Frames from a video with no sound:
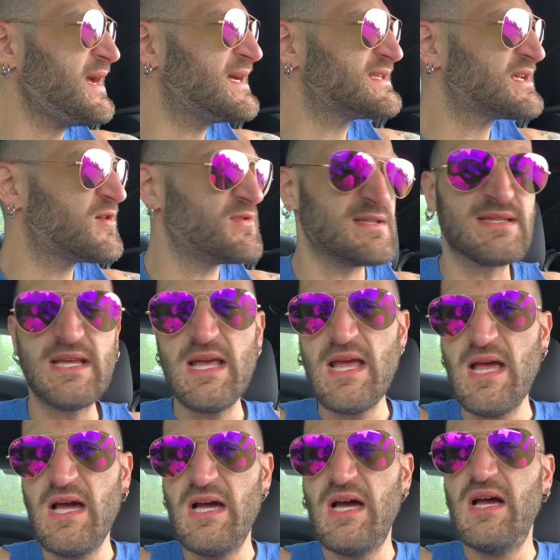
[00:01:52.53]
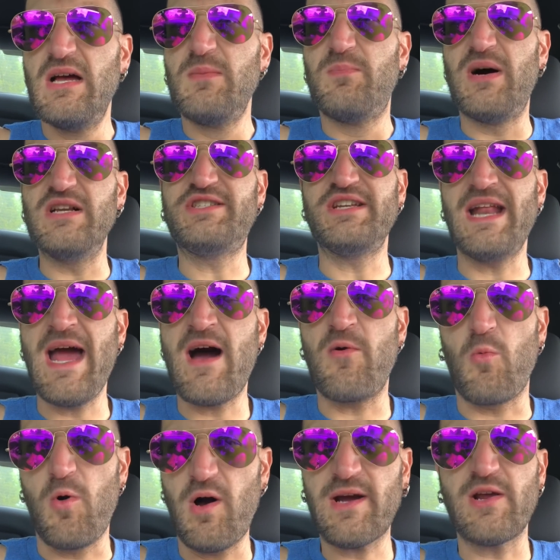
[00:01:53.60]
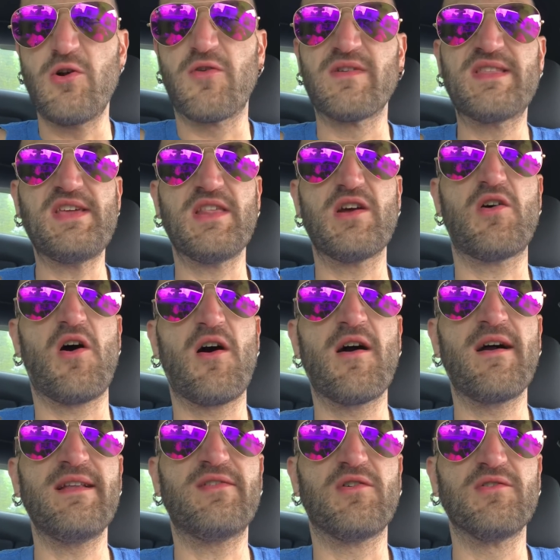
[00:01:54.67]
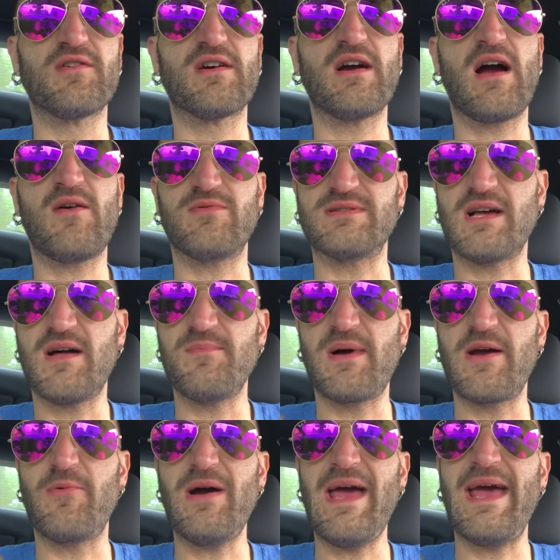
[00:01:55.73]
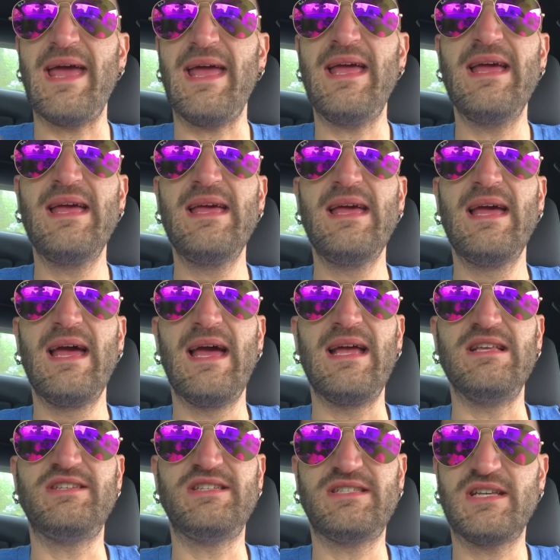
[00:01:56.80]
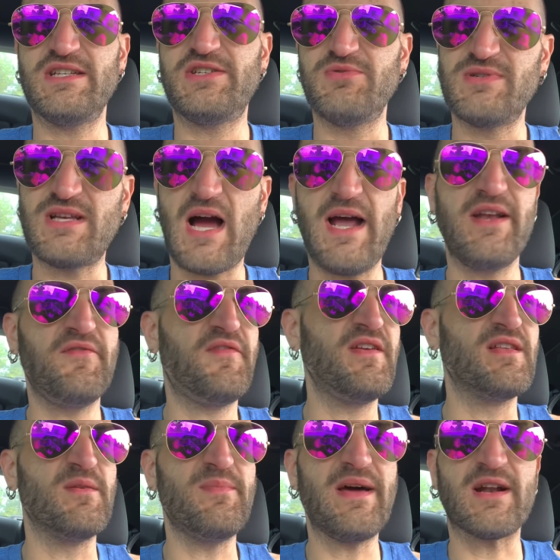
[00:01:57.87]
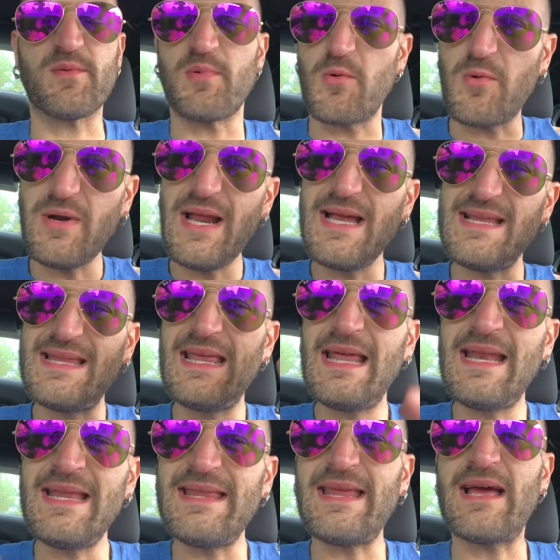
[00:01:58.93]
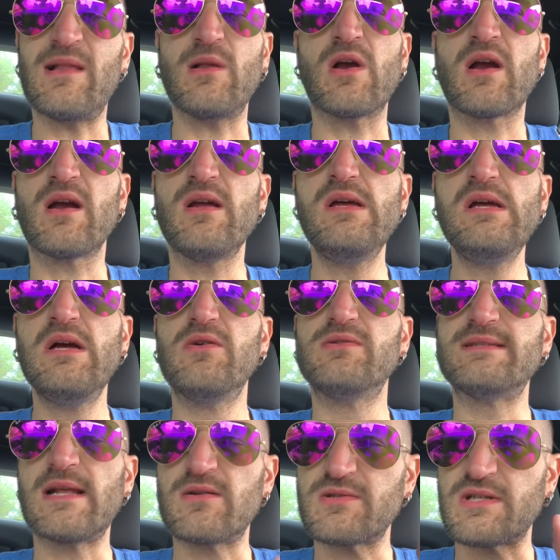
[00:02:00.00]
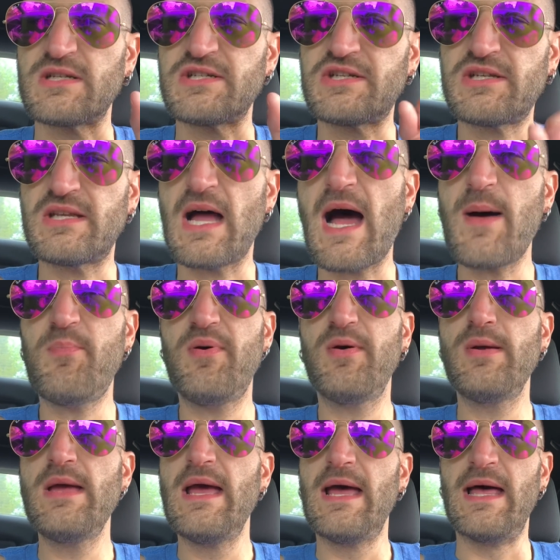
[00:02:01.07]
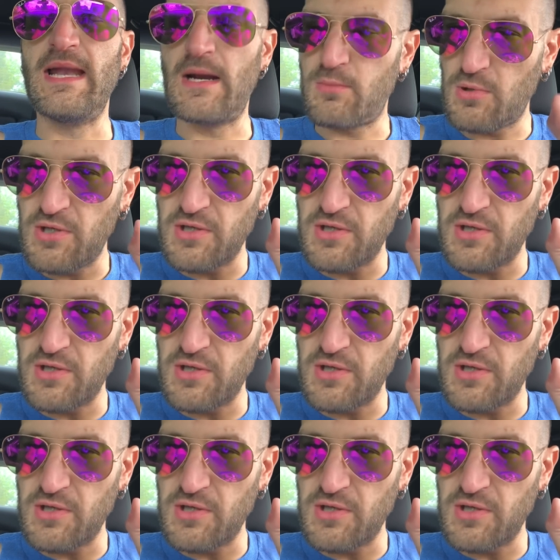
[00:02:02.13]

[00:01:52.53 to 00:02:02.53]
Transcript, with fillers: as I was punching out, walking over to the car and told her I was on my way. And she said she was kind of feeling better. But what I didn't tell her was that I was going to stop and I'm